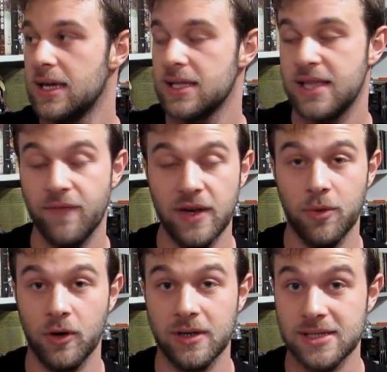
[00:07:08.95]
Stephanie
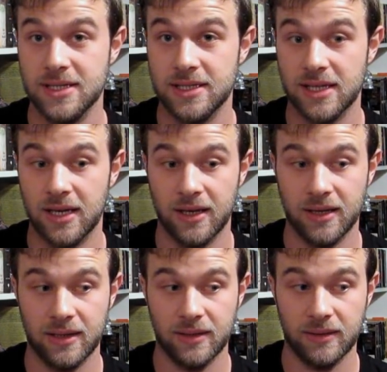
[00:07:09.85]
Perkins
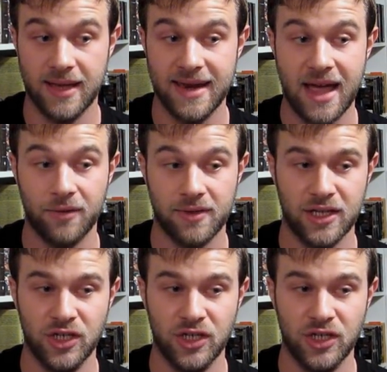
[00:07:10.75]
announced